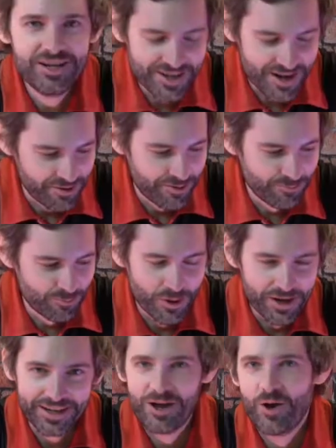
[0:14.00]
each and every
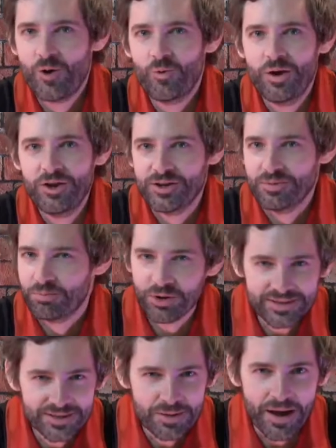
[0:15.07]
week, where you can put
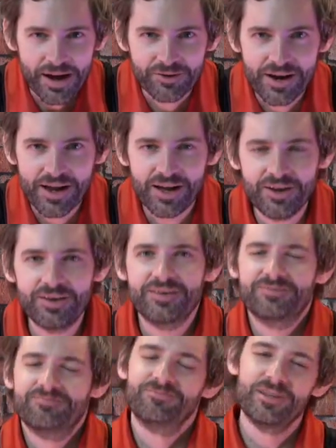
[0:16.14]
us in the background,
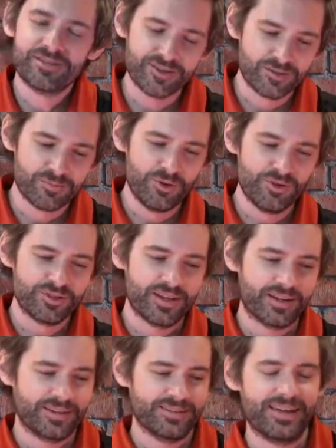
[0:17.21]
listen to some
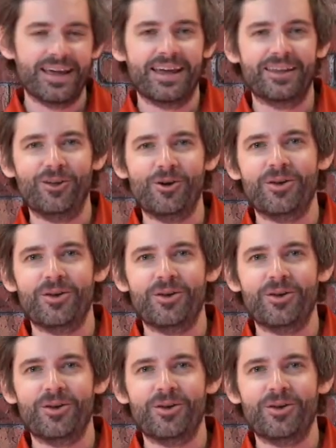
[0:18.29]
music, and